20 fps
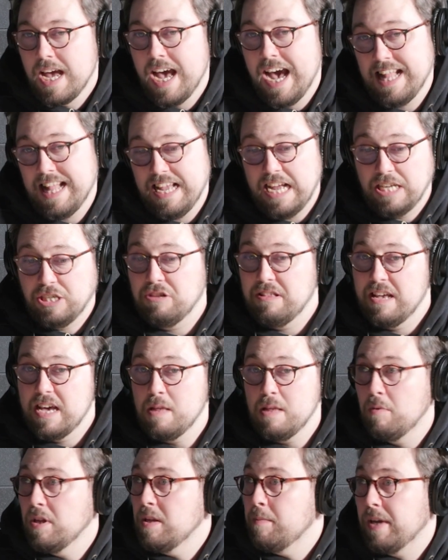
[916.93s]
And as you layer
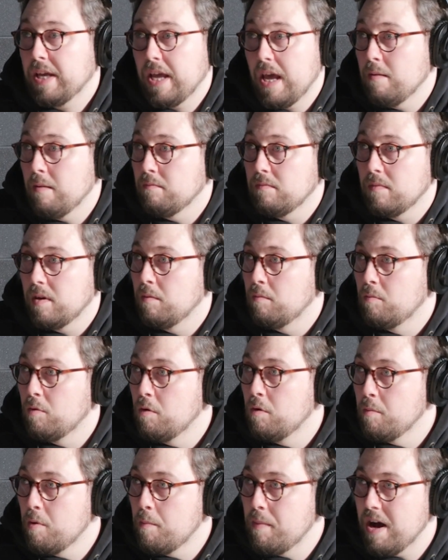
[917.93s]
them on, it became a
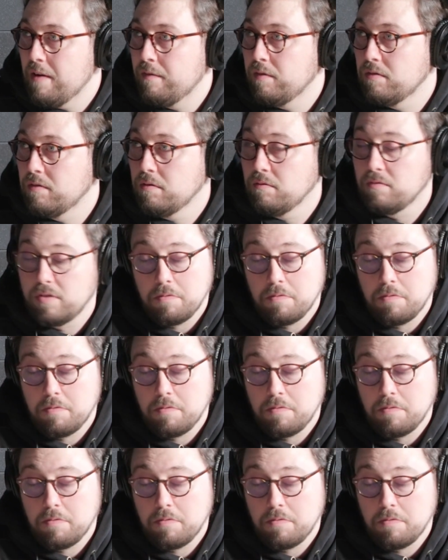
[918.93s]
more and more powerful tool.